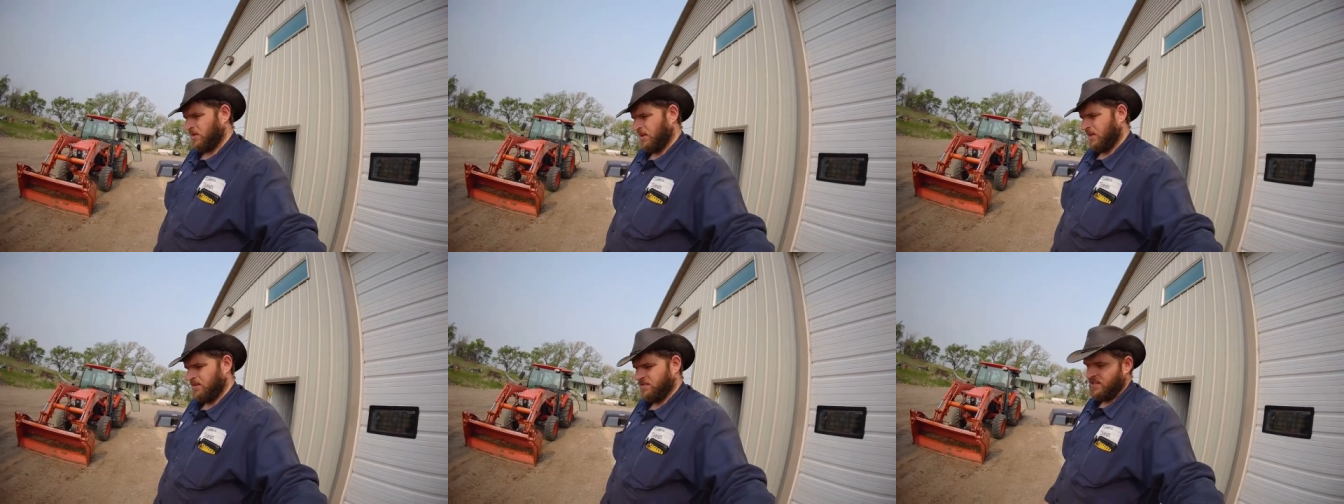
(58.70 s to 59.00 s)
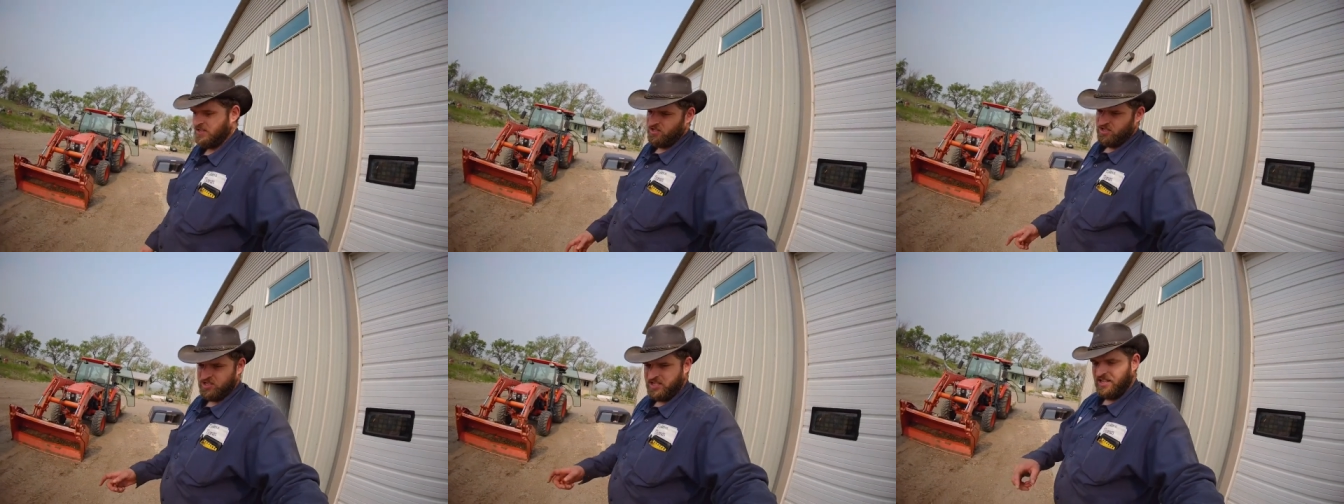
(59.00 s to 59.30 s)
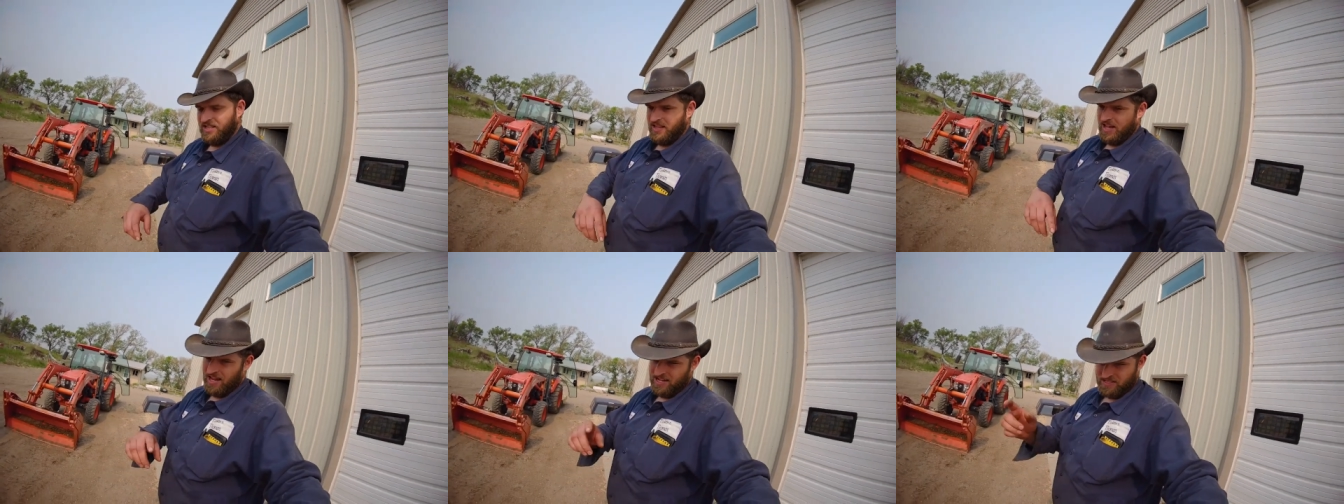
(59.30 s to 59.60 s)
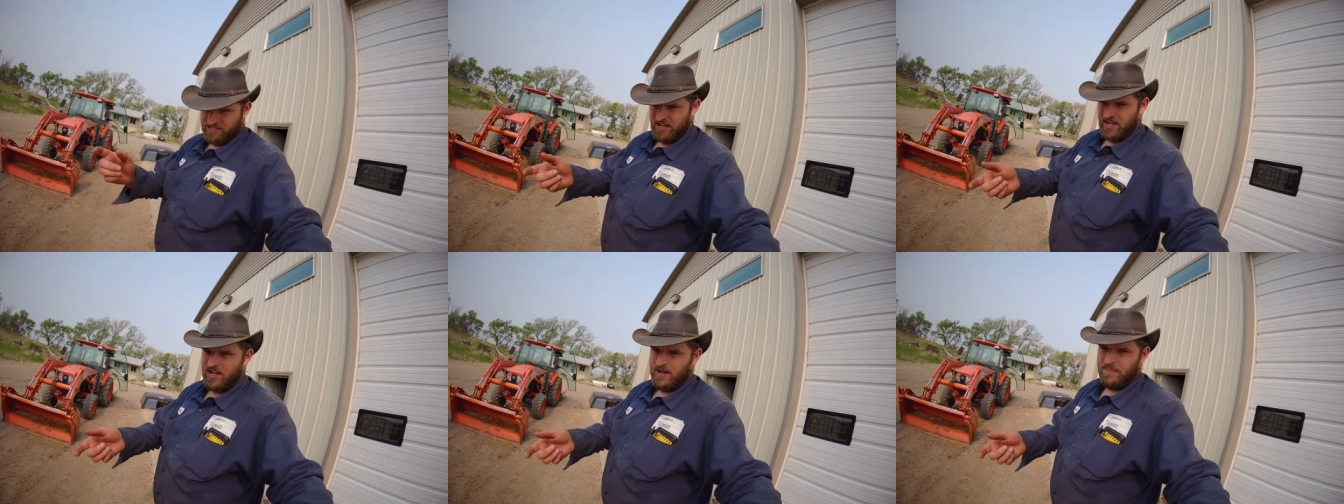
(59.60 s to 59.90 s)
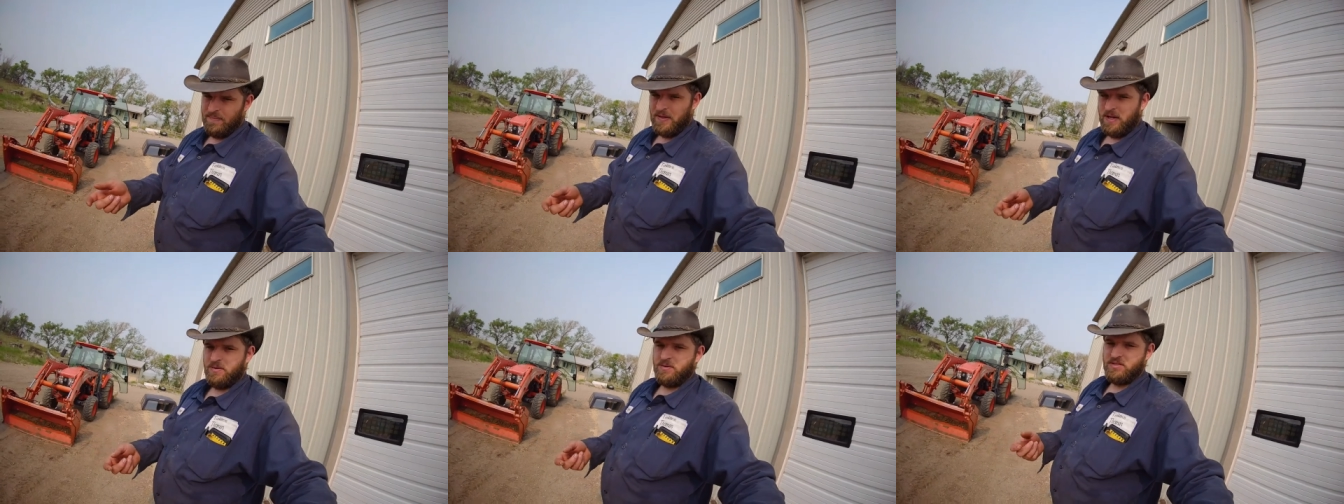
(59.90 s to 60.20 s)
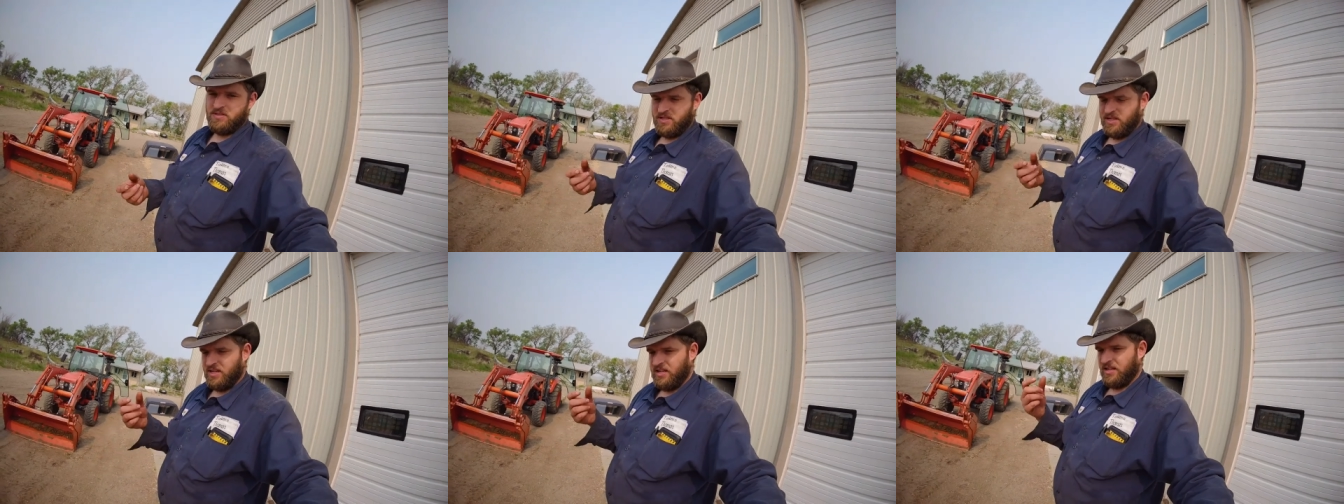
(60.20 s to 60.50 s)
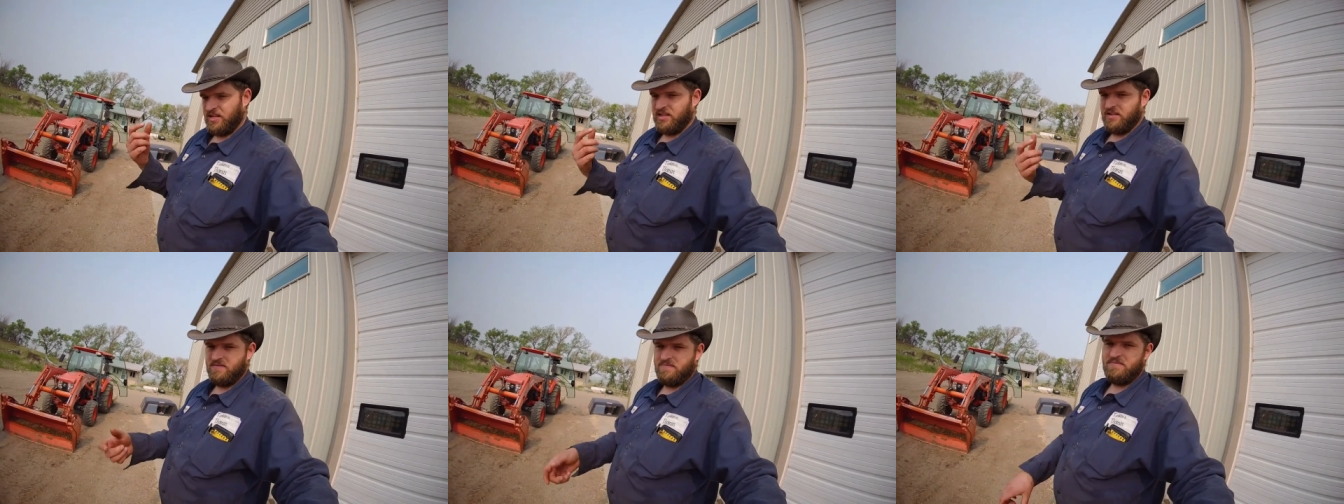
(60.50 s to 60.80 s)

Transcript: Because as you seen last time, there was a